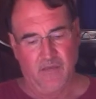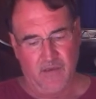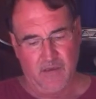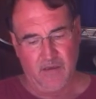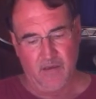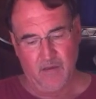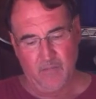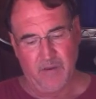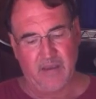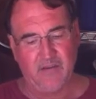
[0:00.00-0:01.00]
the
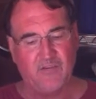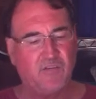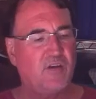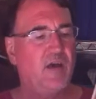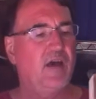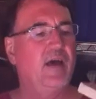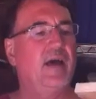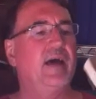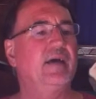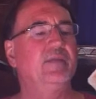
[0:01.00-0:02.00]
base
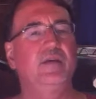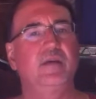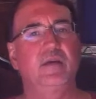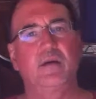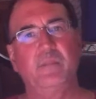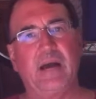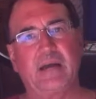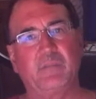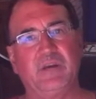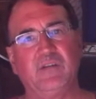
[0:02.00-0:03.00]
and the
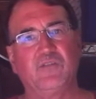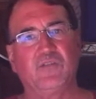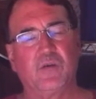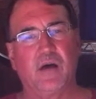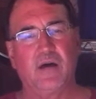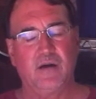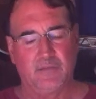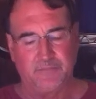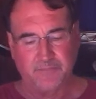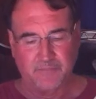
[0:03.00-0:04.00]
back piece
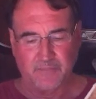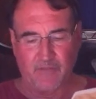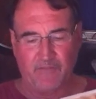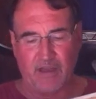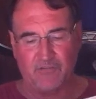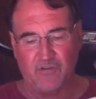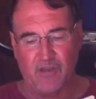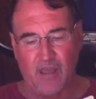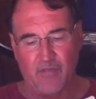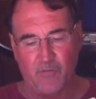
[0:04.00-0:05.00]
fastened
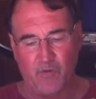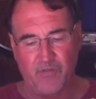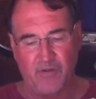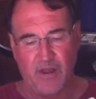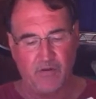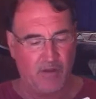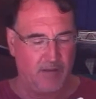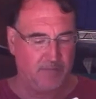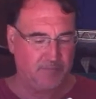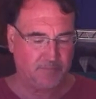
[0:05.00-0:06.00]
together with the nail gun.